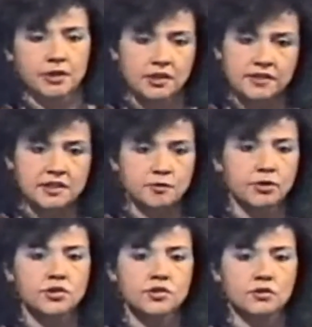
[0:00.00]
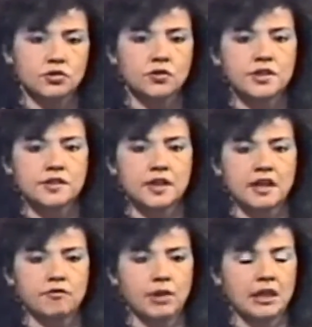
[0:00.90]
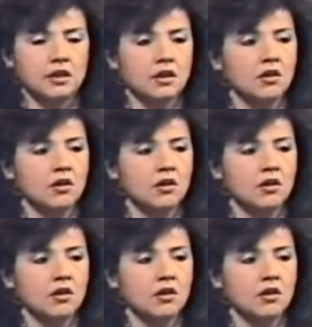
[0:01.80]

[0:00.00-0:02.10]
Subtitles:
because that's a personal choice that I have made